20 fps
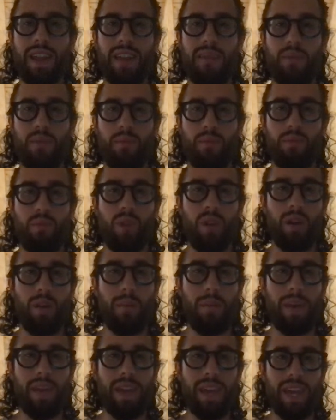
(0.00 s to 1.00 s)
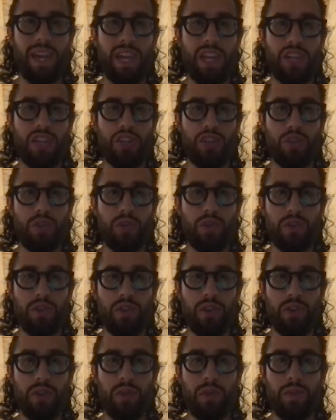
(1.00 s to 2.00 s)
been brought by each user
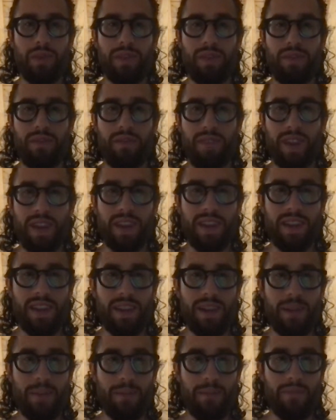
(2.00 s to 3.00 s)
who was affected